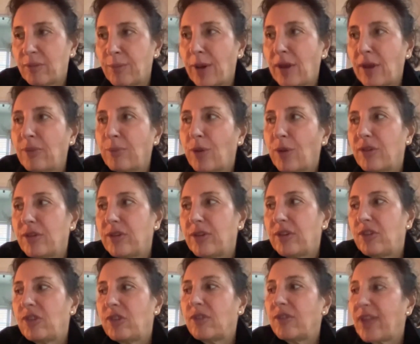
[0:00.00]
and most
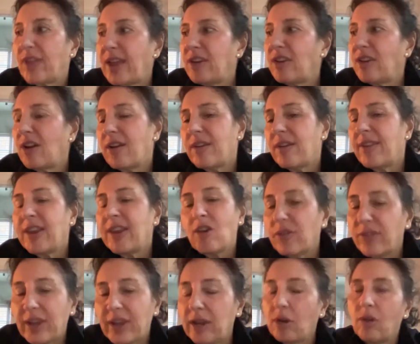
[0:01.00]
politicians. They're
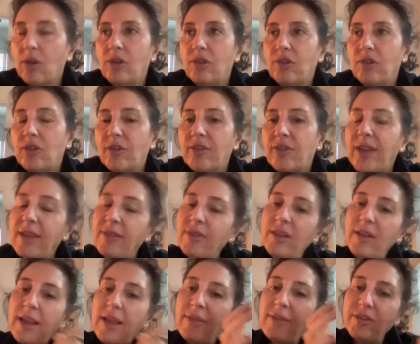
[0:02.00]
not technologists. And
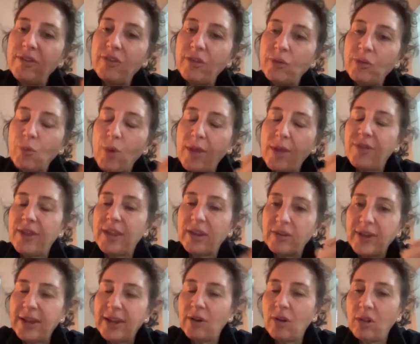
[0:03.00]
this is one thing.
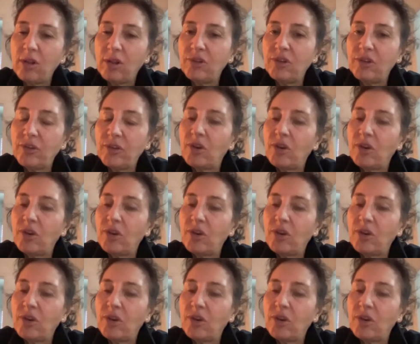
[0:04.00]
Technologists